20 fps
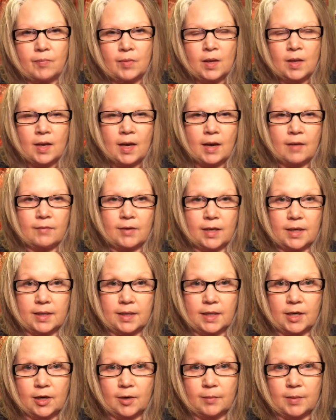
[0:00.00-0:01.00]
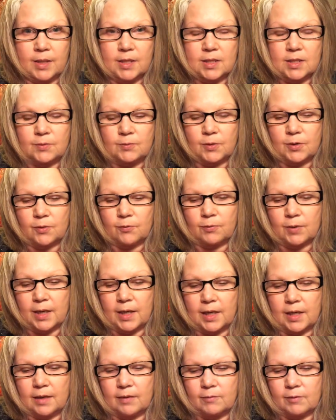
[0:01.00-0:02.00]
having a near miss with a
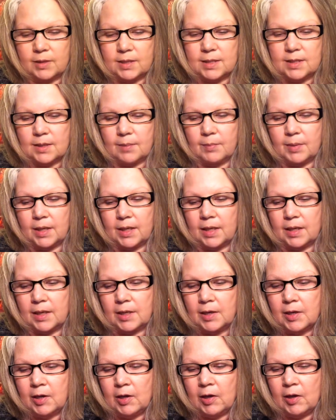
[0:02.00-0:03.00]
run-in with somebody.